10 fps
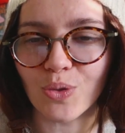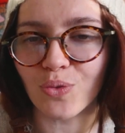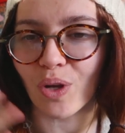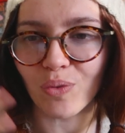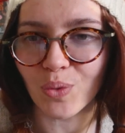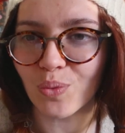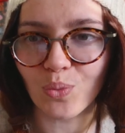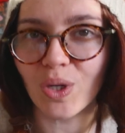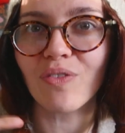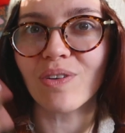or for
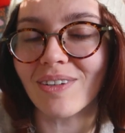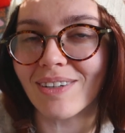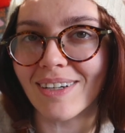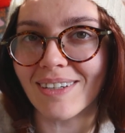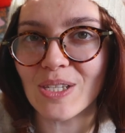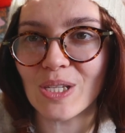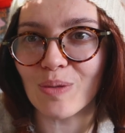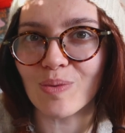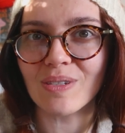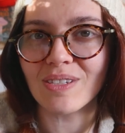whatever
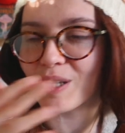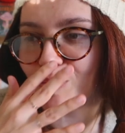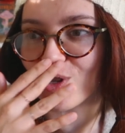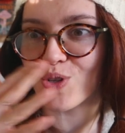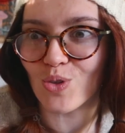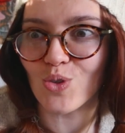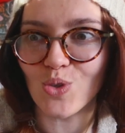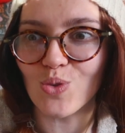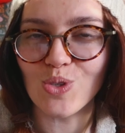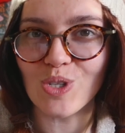celebration you
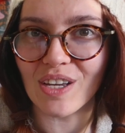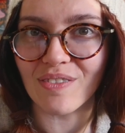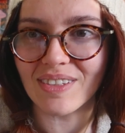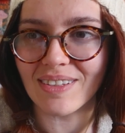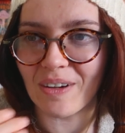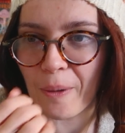choose to gift